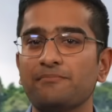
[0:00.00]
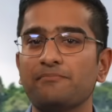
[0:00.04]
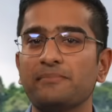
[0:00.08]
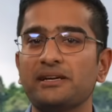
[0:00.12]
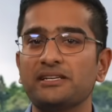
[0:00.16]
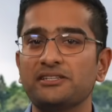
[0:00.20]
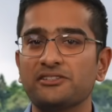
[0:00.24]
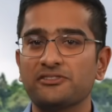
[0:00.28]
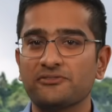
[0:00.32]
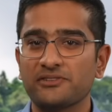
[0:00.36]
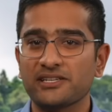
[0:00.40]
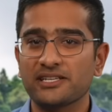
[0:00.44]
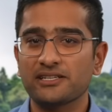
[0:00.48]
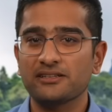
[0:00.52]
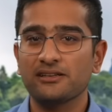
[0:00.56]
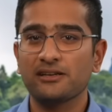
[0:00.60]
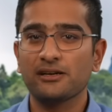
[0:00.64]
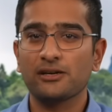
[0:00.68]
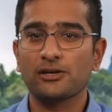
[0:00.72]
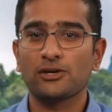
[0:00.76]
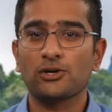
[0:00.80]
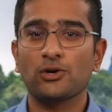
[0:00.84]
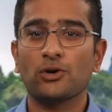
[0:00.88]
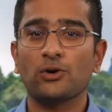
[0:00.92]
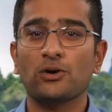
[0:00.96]
metric
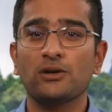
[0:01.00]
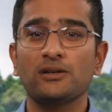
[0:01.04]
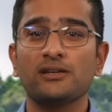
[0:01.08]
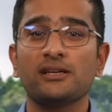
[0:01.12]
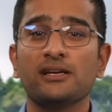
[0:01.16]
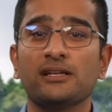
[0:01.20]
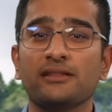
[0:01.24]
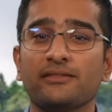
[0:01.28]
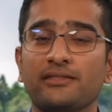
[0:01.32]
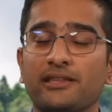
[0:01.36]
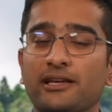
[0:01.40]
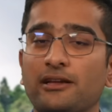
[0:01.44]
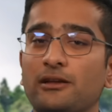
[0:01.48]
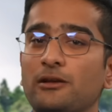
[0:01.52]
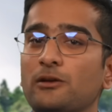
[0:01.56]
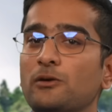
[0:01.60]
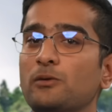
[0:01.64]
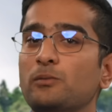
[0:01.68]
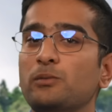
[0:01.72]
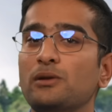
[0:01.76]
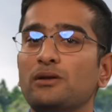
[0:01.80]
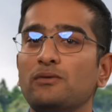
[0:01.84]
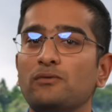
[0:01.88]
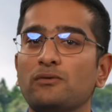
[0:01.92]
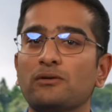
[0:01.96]
called the
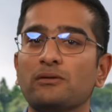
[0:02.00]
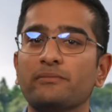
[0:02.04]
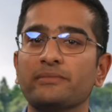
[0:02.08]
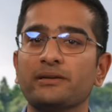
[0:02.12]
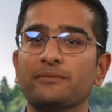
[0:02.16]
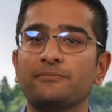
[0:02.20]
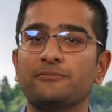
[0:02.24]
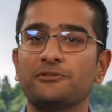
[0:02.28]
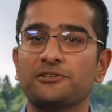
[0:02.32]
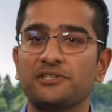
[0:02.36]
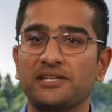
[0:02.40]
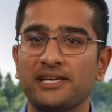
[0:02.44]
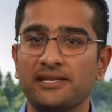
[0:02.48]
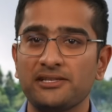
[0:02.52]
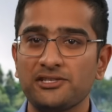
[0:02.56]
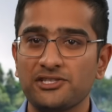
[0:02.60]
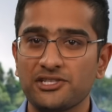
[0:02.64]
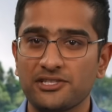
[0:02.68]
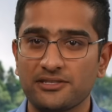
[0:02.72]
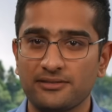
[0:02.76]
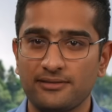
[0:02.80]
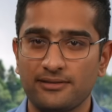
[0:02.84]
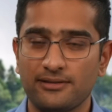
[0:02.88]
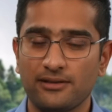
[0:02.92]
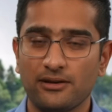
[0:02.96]
global warming
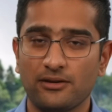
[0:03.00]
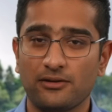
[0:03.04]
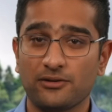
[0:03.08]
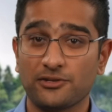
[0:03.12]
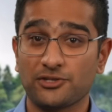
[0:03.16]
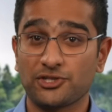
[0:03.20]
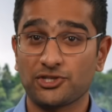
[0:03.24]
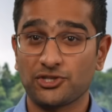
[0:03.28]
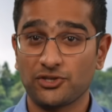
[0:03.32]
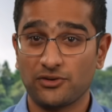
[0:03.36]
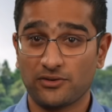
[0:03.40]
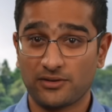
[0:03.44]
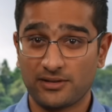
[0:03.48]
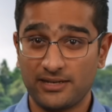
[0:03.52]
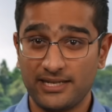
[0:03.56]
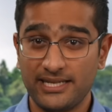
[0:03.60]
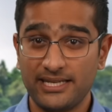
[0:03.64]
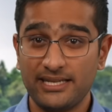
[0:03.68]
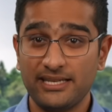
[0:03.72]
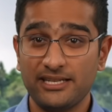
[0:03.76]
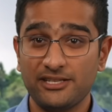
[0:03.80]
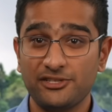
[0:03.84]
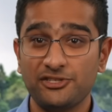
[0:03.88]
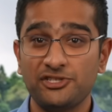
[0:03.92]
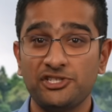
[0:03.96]
potential, or
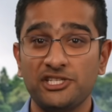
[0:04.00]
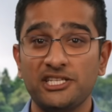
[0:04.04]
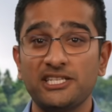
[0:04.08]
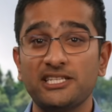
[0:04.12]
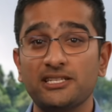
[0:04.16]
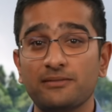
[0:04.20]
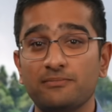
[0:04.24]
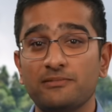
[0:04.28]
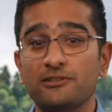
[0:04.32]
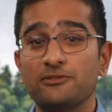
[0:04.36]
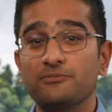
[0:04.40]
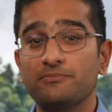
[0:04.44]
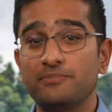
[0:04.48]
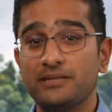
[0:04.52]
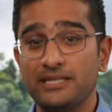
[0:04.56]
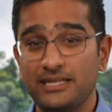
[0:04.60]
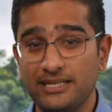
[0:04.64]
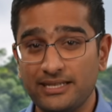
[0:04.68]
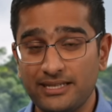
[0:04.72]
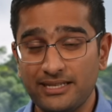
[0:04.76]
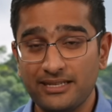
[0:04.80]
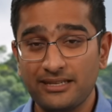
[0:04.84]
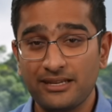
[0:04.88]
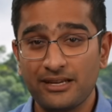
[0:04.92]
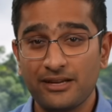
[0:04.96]
shortly
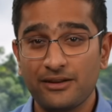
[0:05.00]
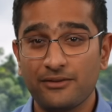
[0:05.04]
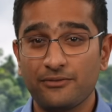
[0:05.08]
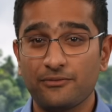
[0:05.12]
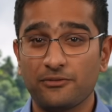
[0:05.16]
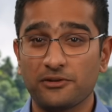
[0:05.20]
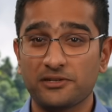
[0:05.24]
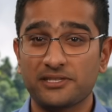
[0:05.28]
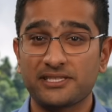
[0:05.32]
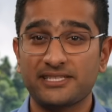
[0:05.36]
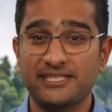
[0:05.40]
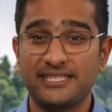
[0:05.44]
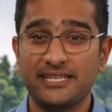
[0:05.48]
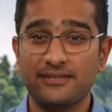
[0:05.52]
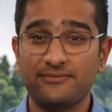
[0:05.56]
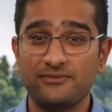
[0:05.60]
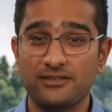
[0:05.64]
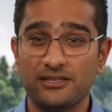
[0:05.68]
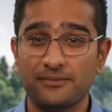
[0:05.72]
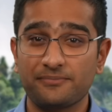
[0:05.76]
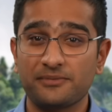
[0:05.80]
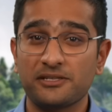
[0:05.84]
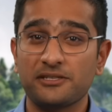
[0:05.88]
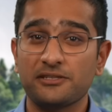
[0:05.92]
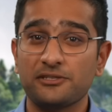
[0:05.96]
GWP, was
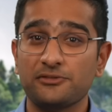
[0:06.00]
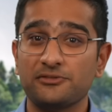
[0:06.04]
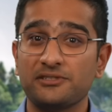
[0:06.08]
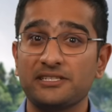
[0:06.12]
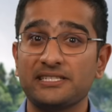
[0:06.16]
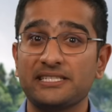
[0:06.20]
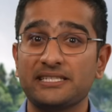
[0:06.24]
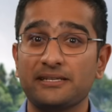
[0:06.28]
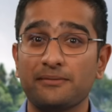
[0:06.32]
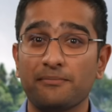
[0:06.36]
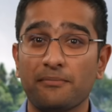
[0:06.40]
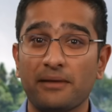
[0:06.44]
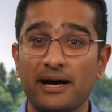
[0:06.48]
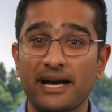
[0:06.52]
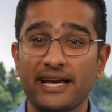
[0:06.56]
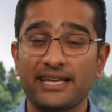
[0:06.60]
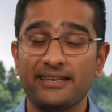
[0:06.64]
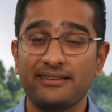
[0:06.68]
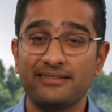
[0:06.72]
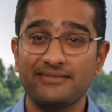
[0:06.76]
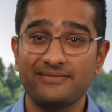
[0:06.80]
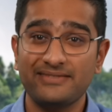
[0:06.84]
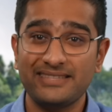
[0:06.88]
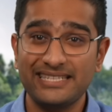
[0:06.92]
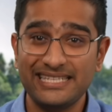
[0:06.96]
developed to
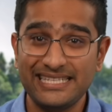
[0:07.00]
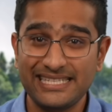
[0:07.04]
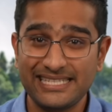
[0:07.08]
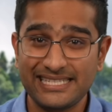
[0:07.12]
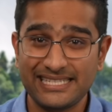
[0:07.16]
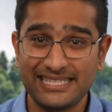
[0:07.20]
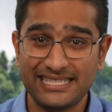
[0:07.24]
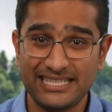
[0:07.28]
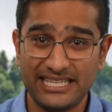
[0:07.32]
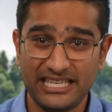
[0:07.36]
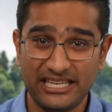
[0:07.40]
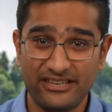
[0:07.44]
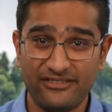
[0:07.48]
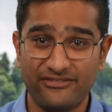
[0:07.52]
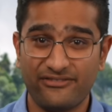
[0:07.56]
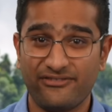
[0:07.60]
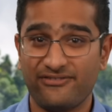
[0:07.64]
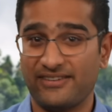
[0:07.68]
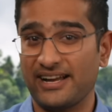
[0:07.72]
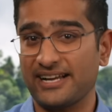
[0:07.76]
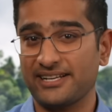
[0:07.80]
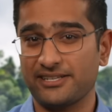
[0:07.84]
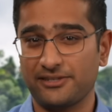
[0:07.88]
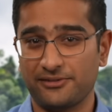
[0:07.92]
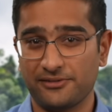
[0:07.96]
determine these key
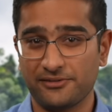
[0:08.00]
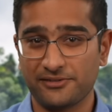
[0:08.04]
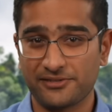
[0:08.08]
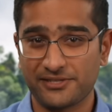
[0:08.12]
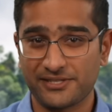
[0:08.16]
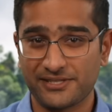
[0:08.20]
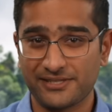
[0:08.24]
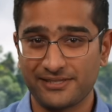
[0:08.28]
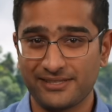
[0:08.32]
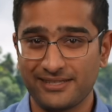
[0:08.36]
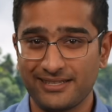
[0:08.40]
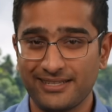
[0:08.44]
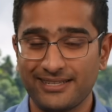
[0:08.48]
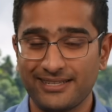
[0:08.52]
factors.